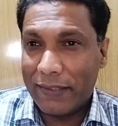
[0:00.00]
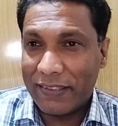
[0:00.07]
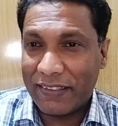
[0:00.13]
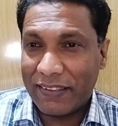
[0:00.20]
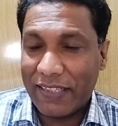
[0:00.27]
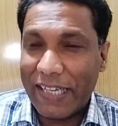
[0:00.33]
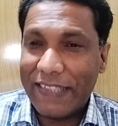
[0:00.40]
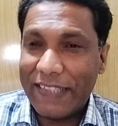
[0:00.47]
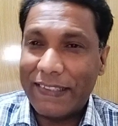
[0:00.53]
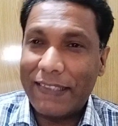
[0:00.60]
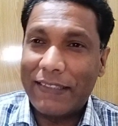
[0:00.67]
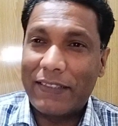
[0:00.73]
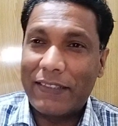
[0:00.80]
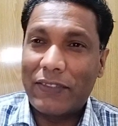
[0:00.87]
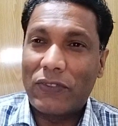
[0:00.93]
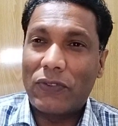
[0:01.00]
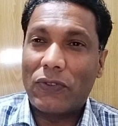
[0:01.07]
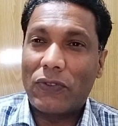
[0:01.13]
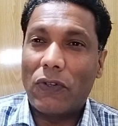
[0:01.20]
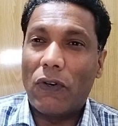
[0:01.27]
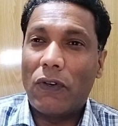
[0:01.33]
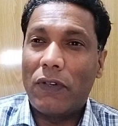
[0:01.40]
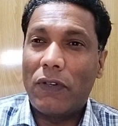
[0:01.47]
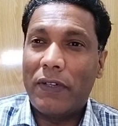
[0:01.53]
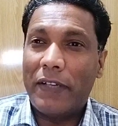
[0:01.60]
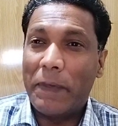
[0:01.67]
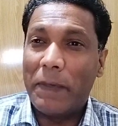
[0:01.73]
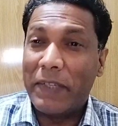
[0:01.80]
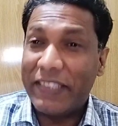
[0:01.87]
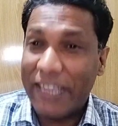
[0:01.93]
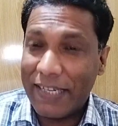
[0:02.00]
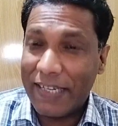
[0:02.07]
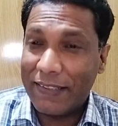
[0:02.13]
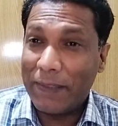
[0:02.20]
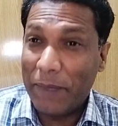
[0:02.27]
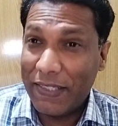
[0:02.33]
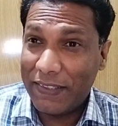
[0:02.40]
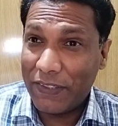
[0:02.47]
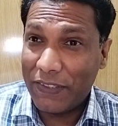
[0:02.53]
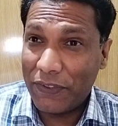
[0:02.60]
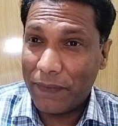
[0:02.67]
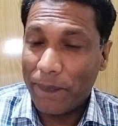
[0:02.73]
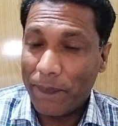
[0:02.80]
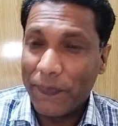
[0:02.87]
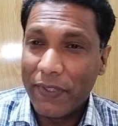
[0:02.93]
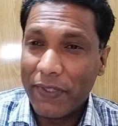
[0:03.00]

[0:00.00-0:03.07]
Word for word: this crisis on emergency basis?